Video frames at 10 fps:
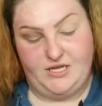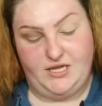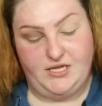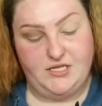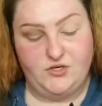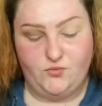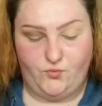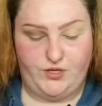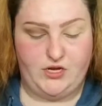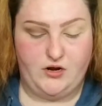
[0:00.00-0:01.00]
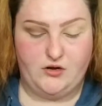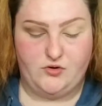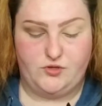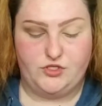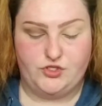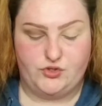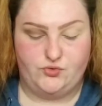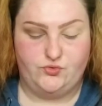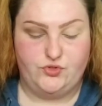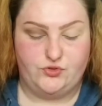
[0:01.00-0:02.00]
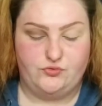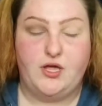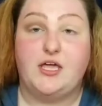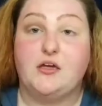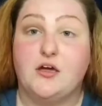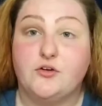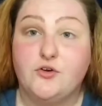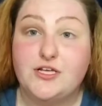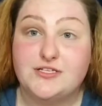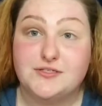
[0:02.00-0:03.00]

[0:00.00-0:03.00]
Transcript: and we are going to do a cut crease.